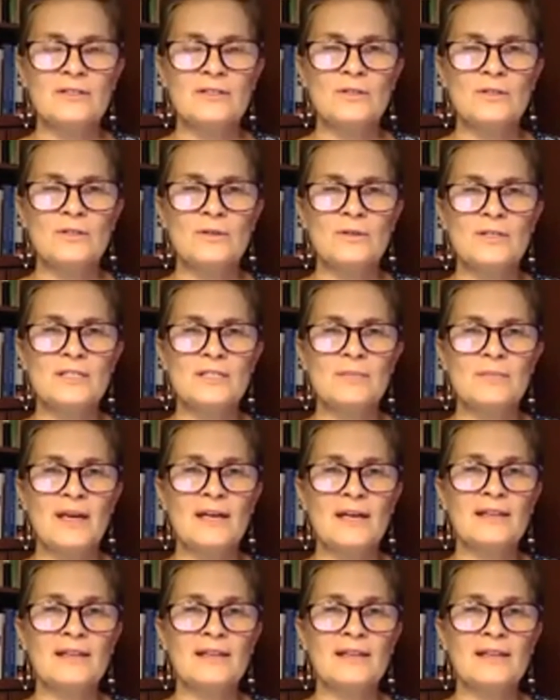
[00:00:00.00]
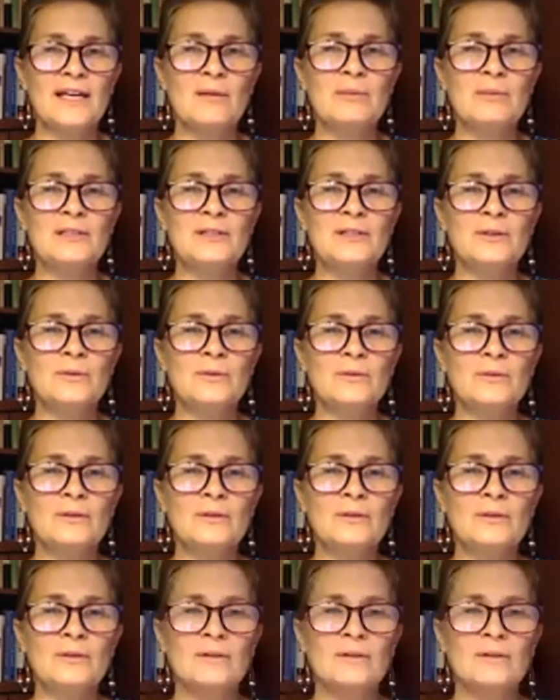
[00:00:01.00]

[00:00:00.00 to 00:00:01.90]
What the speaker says: to expand like a balloon.